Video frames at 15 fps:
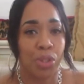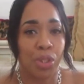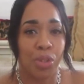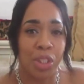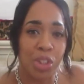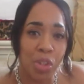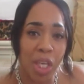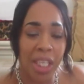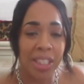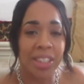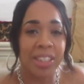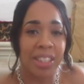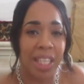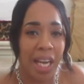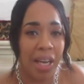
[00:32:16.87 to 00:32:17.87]
So the train
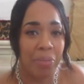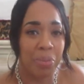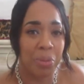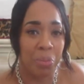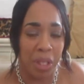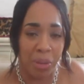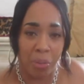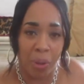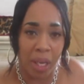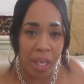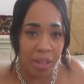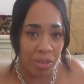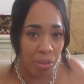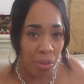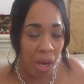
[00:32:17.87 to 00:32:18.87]
stops
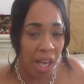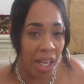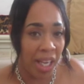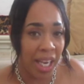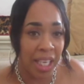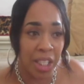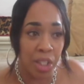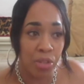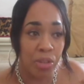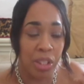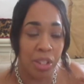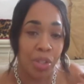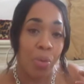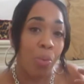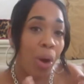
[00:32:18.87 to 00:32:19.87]
midway the ride and then you
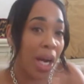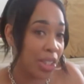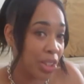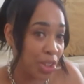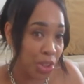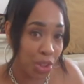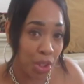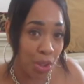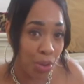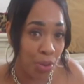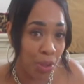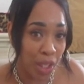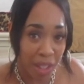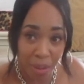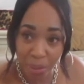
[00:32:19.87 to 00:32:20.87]
get to watch the
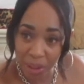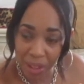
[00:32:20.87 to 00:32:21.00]
show, and it was